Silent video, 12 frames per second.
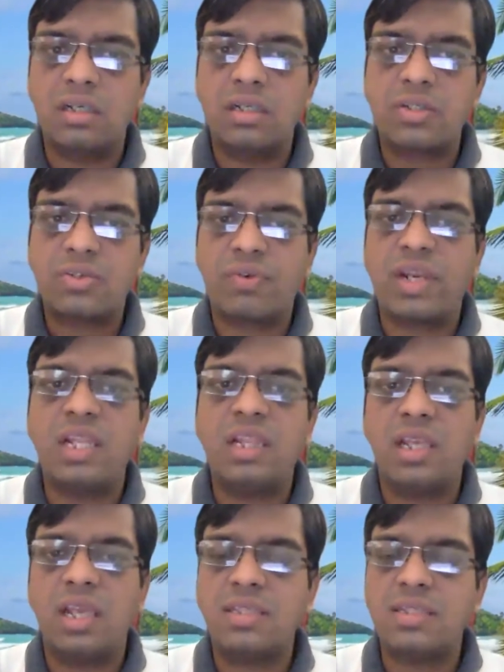screen
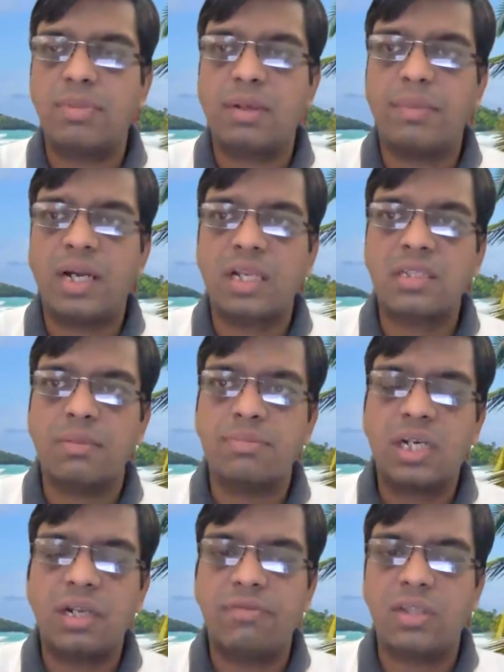the asymptomatic
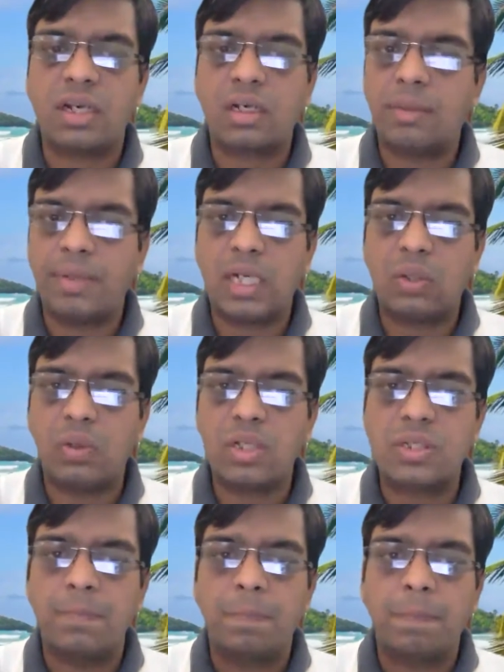subject if they are coming to
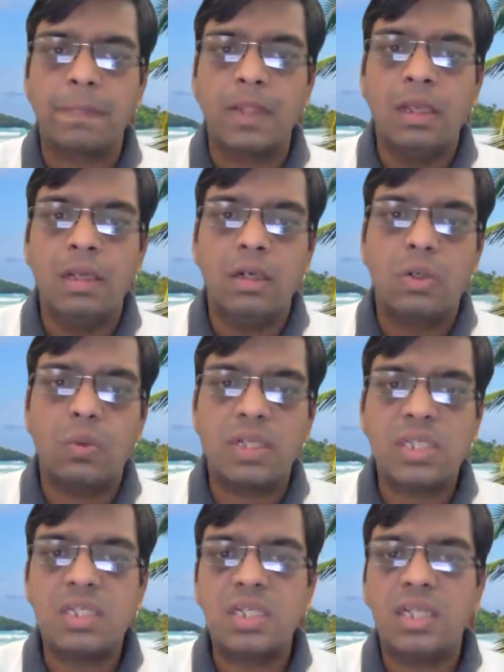us to
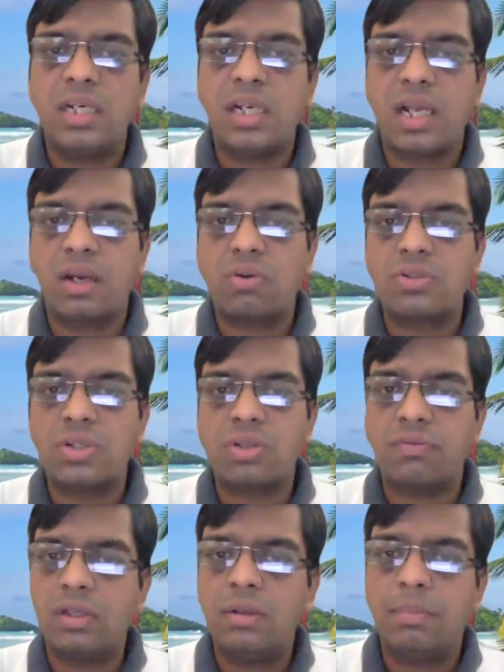assist in the diagnosis
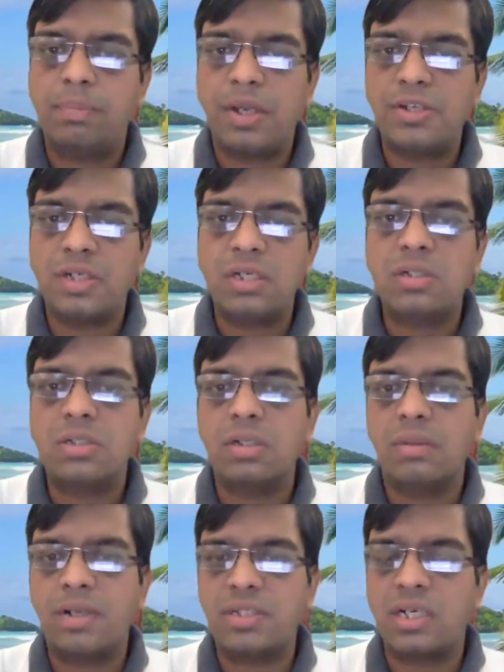of the patients
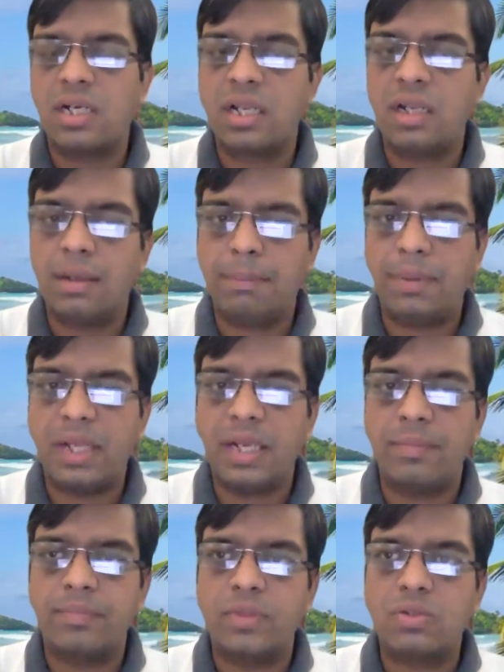presenting complaint.
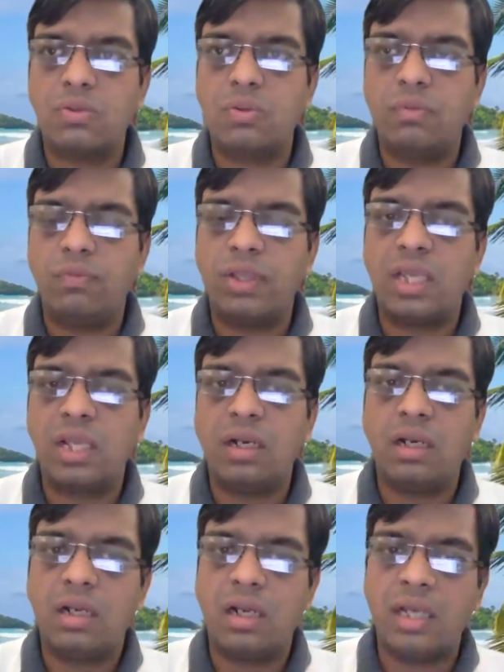So we can
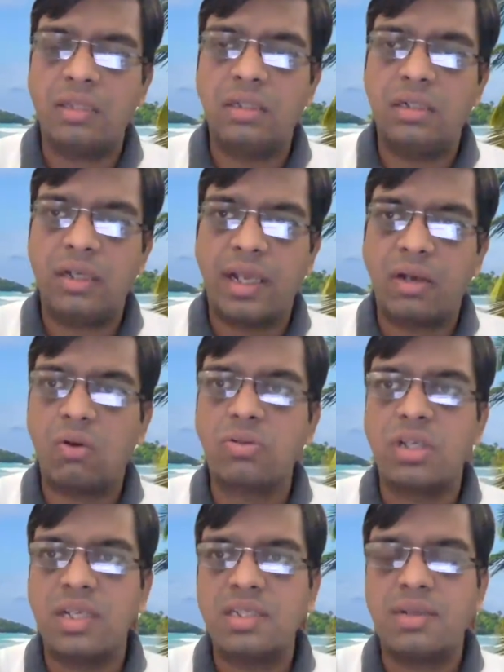either diagnose
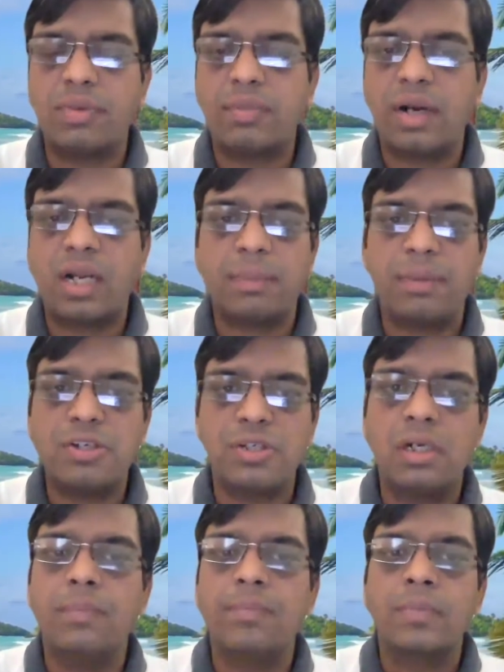an asymptomatic
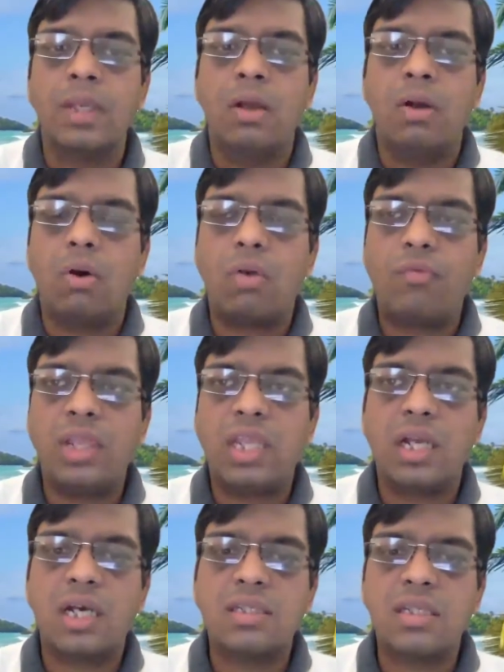patient or we
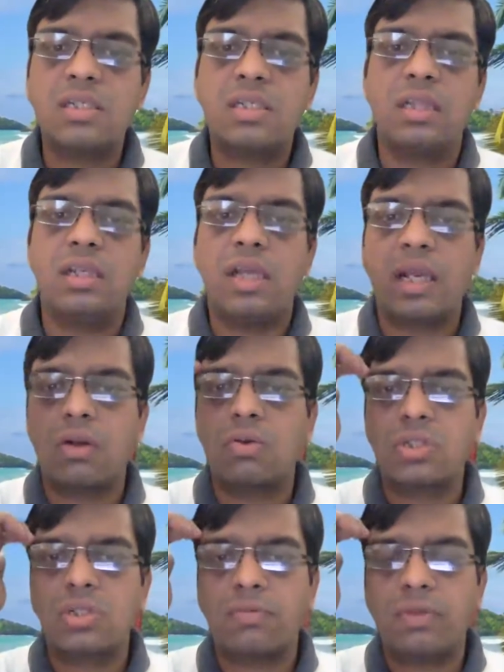can assist in the
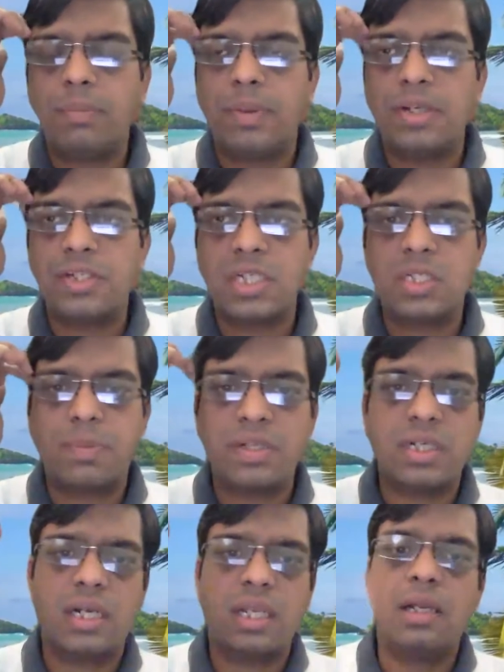diagnosis of the patients
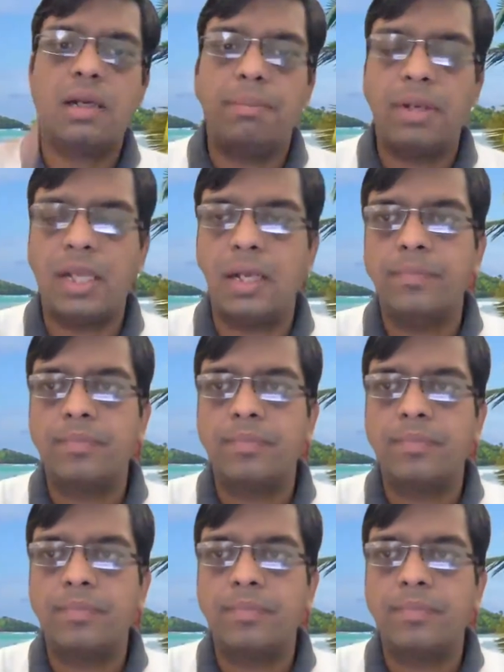presenting complaint.